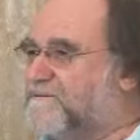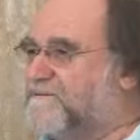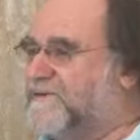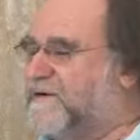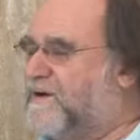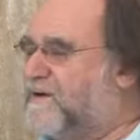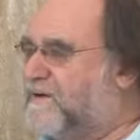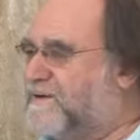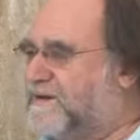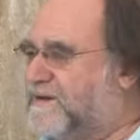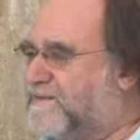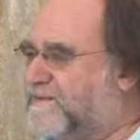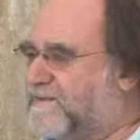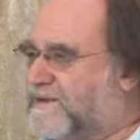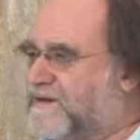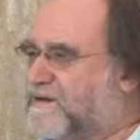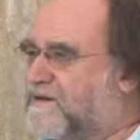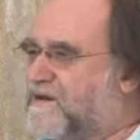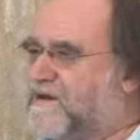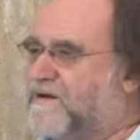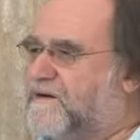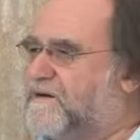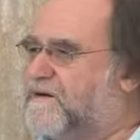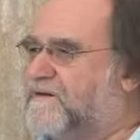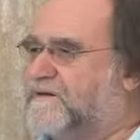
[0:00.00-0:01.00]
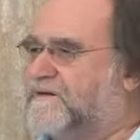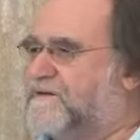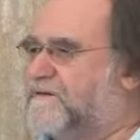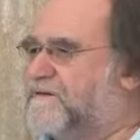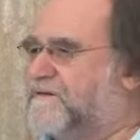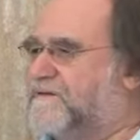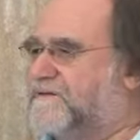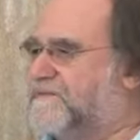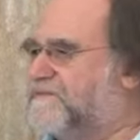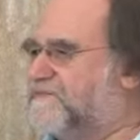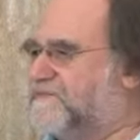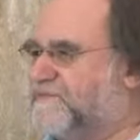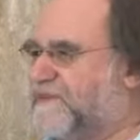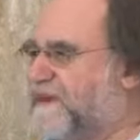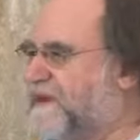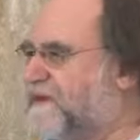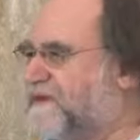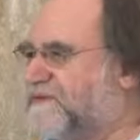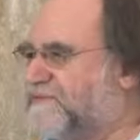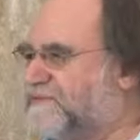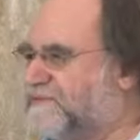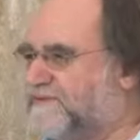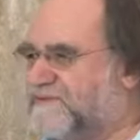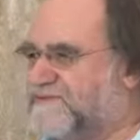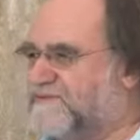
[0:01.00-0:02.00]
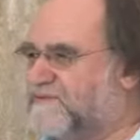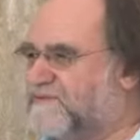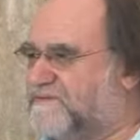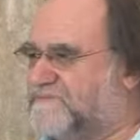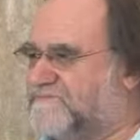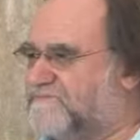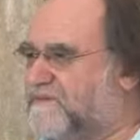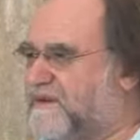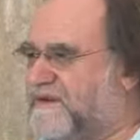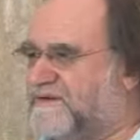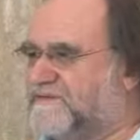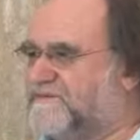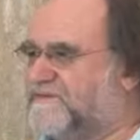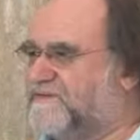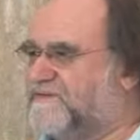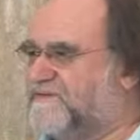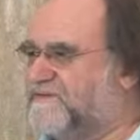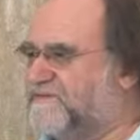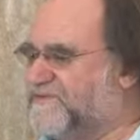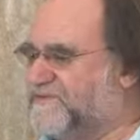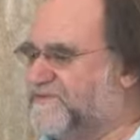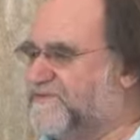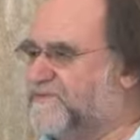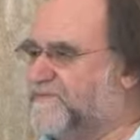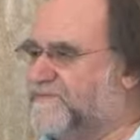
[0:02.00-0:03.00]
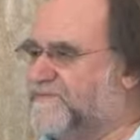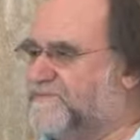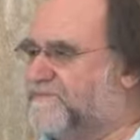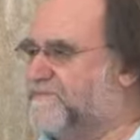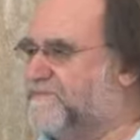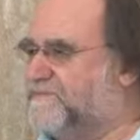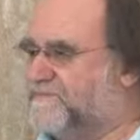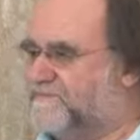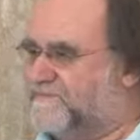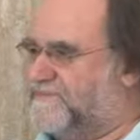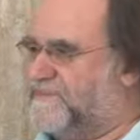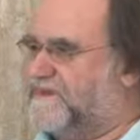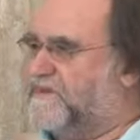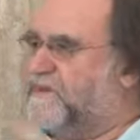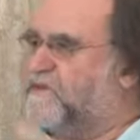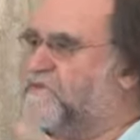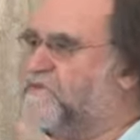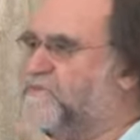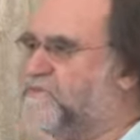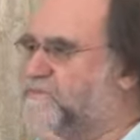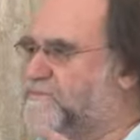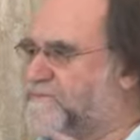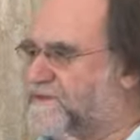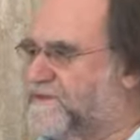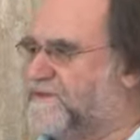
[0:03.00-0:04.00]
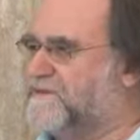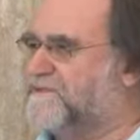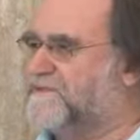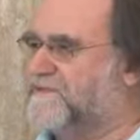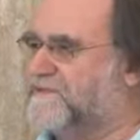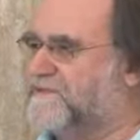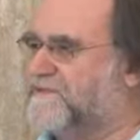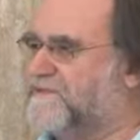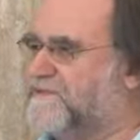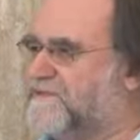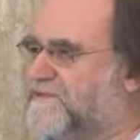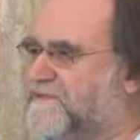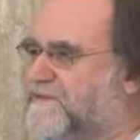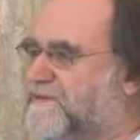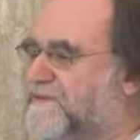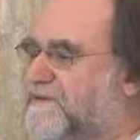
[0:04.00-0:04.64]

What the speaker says: parking the cars or anything that might disturb the local people.